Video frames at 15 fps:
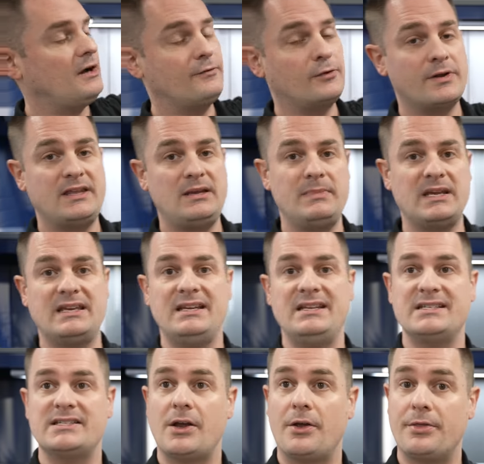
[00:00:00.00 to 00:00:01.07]
For the
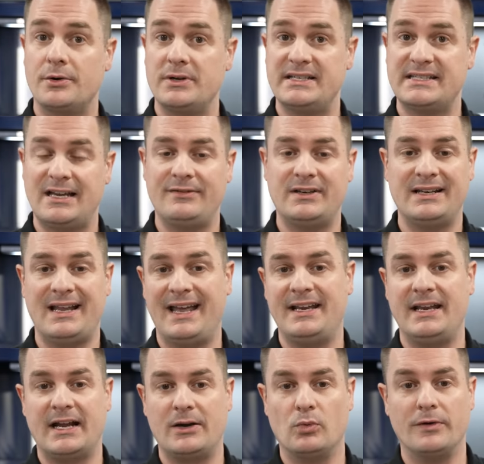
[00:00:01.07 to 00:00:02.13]
McKee's
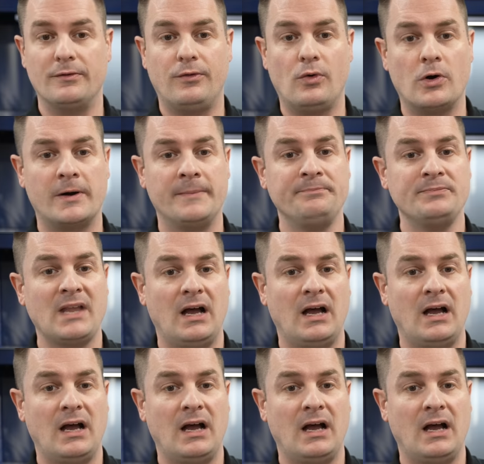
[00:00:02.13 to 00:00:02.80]
37N914,